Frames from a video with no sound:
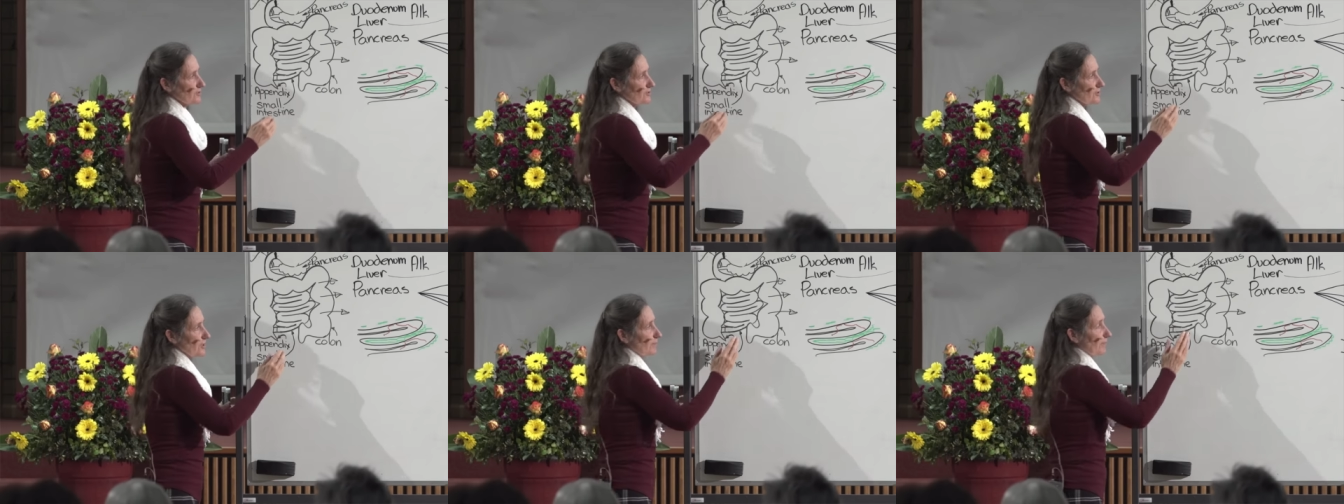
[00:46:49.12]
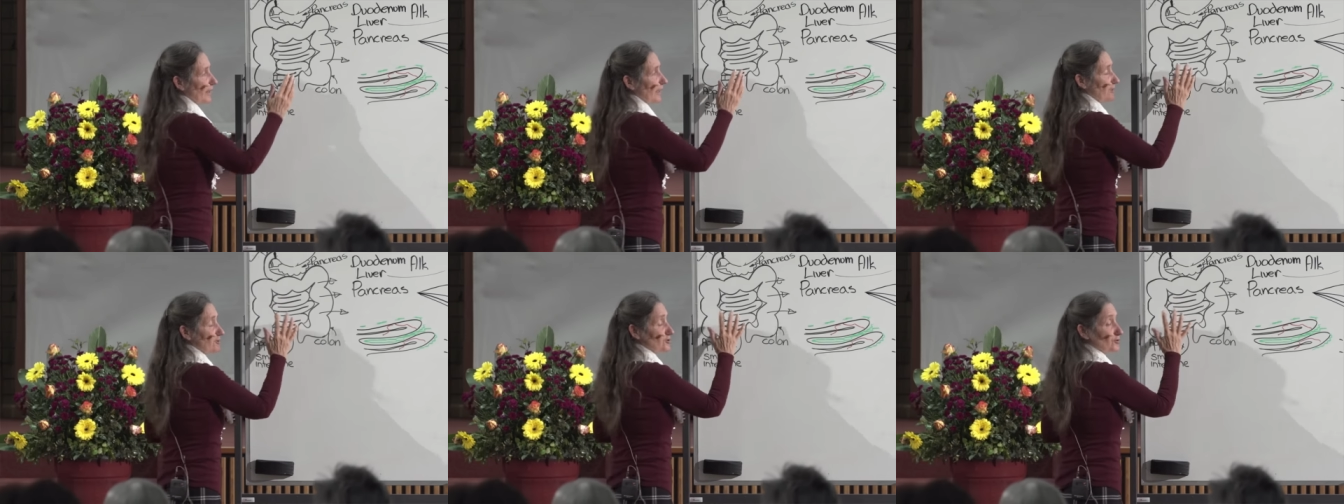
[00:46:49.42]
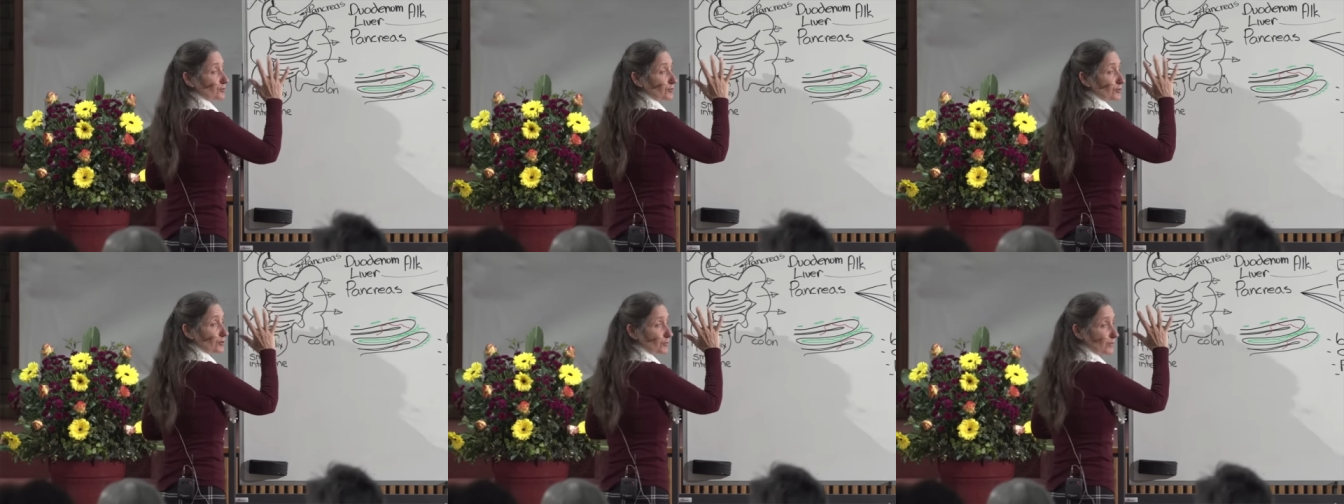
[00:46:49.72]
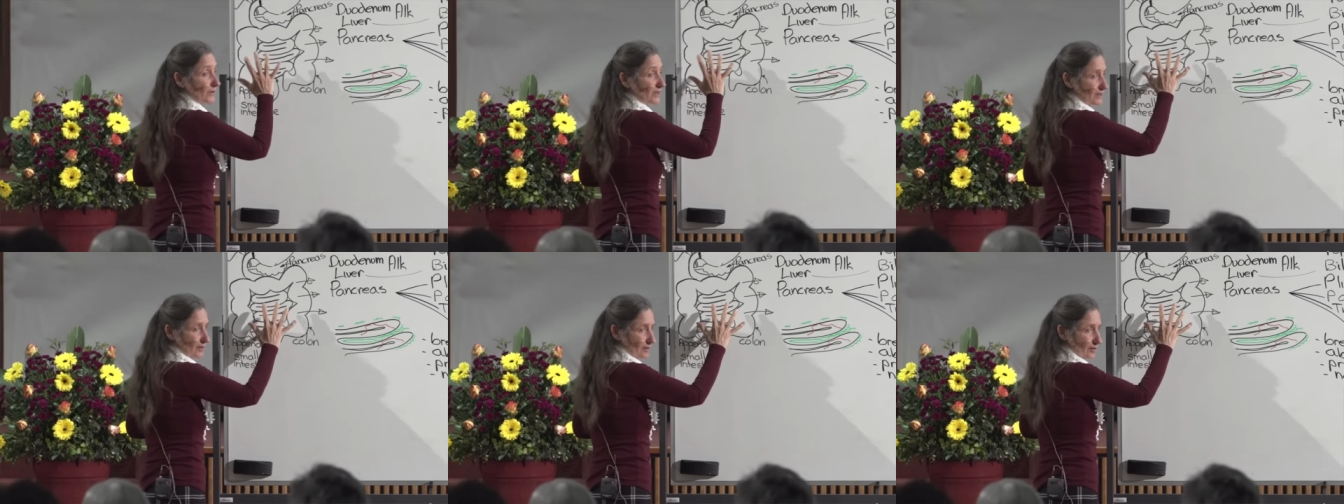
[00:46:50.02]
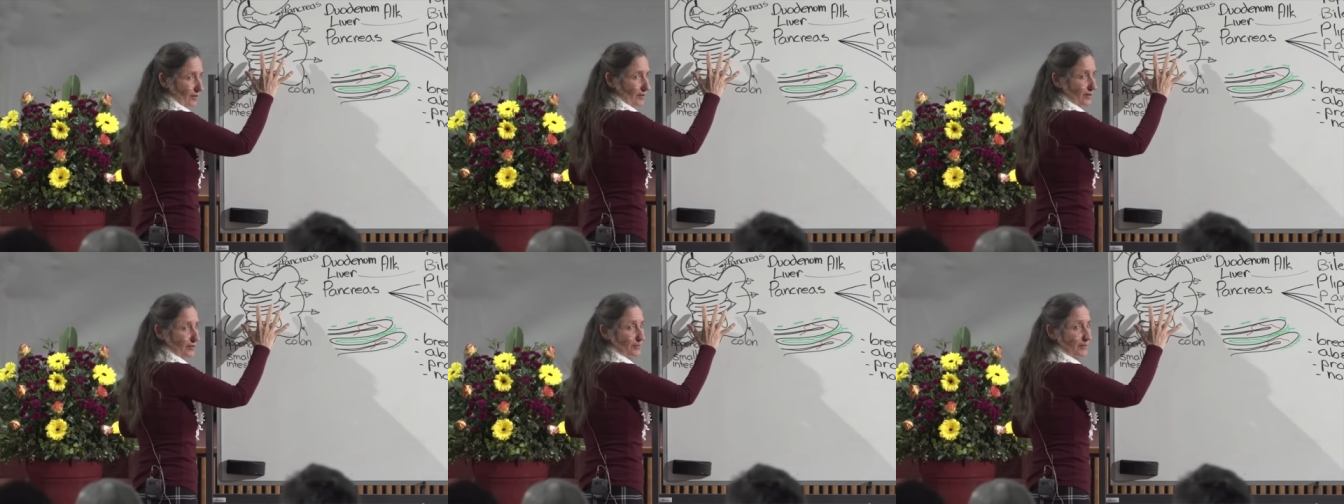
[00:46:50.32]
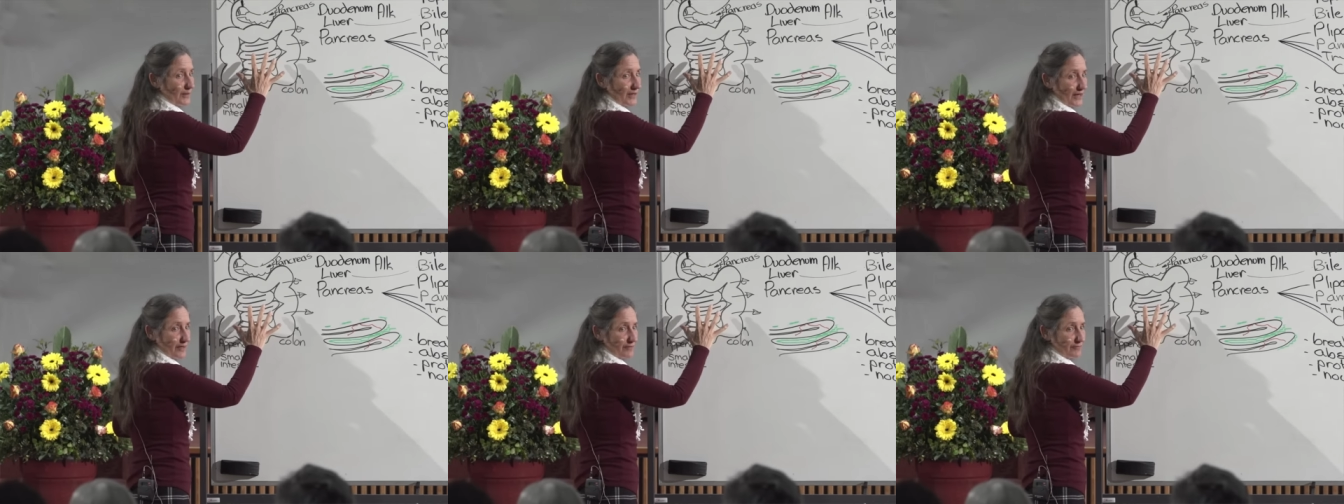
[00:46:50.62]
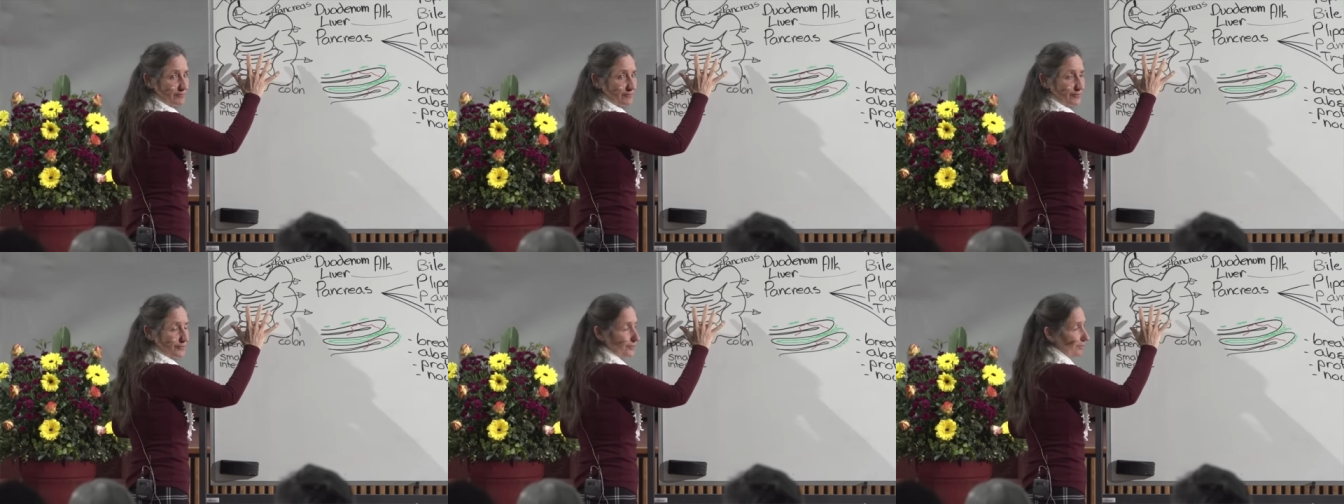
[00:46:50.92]
So make sure you eat a lot of
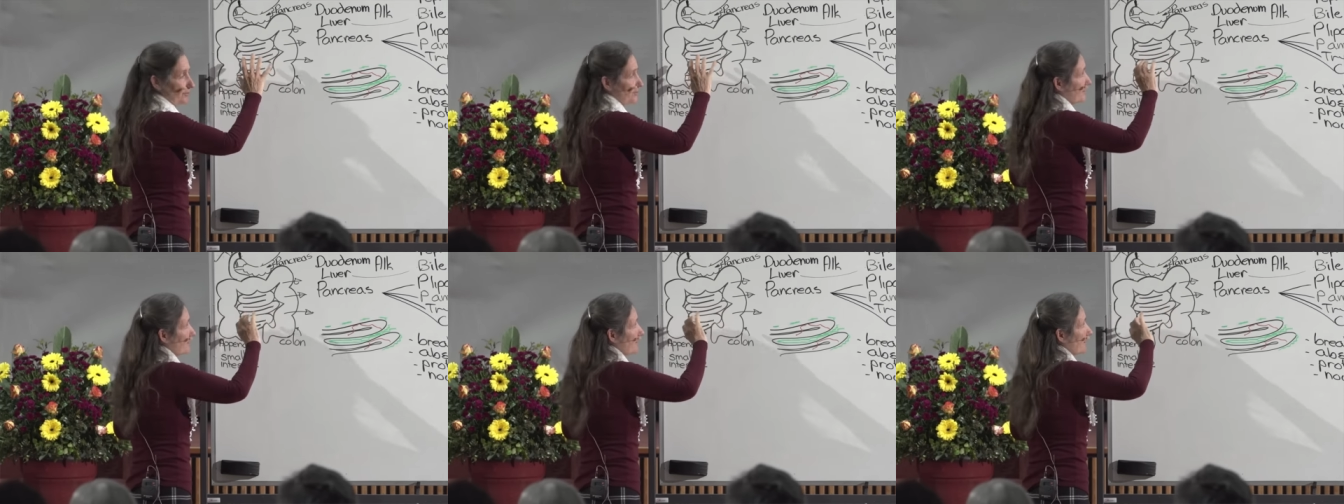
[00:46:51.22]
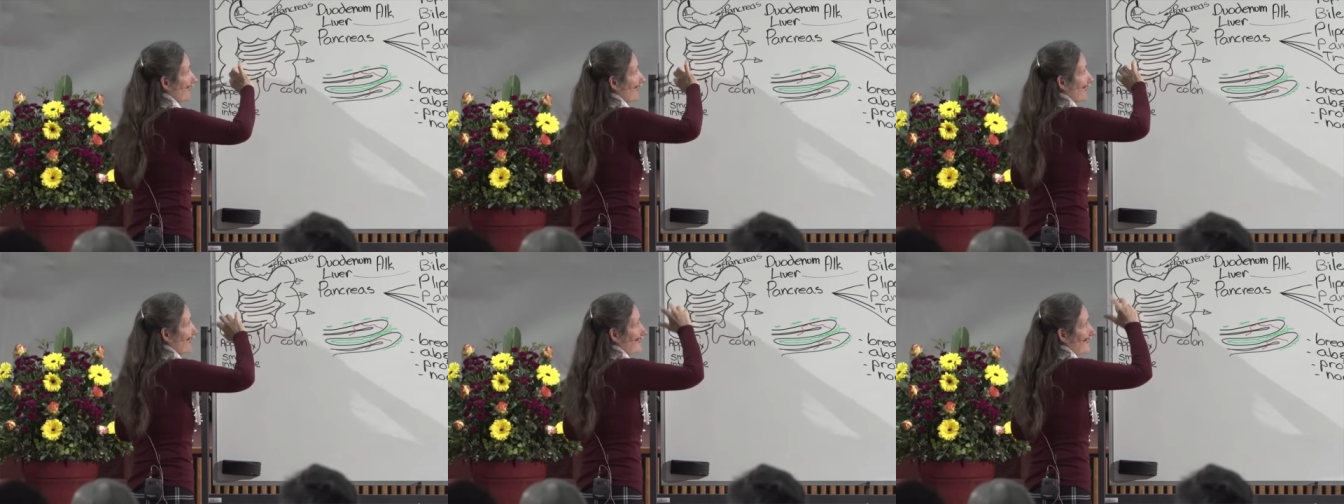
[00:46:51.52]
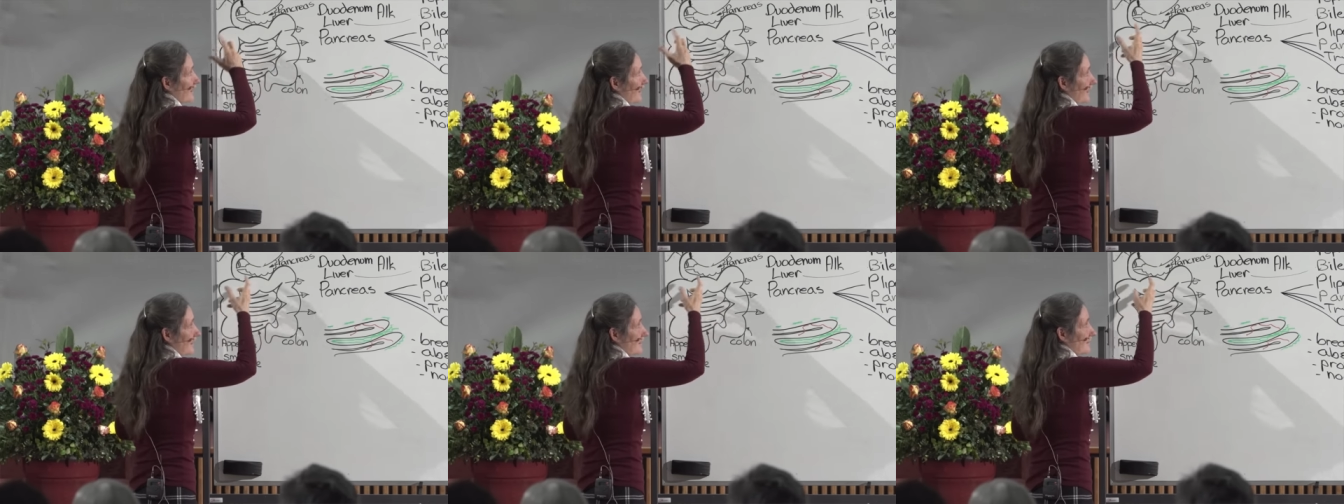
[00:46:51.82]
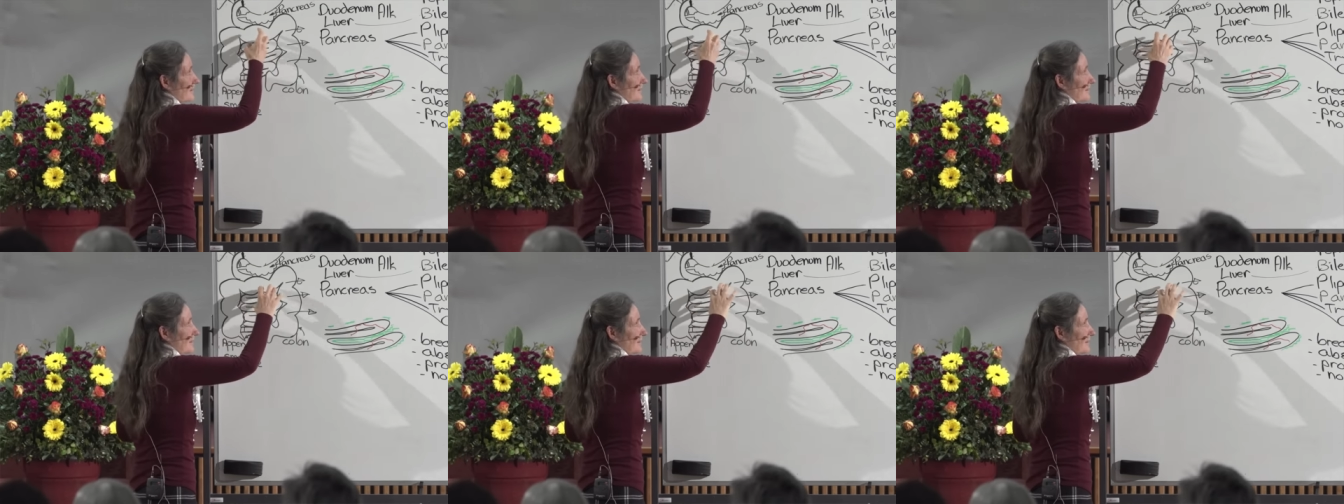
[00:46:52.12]
plant foods to get that